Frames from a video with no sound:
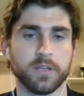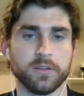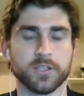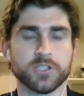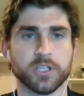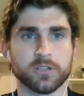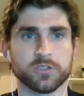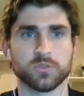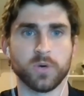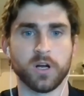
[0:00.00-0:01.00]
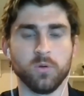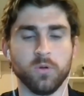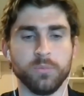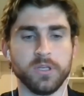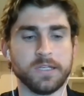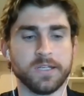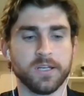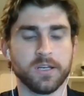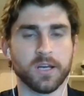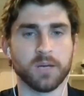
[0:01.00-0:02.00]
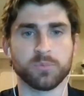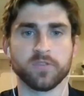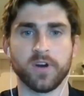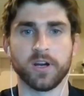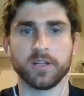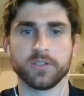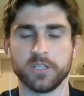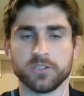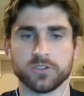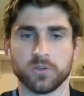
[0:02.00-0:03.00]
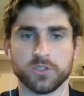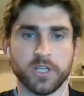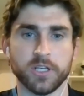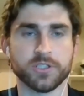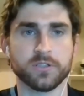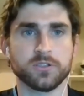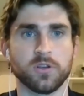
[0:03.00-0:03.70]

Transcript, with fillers: and the stickers as well will be um, provided to each association.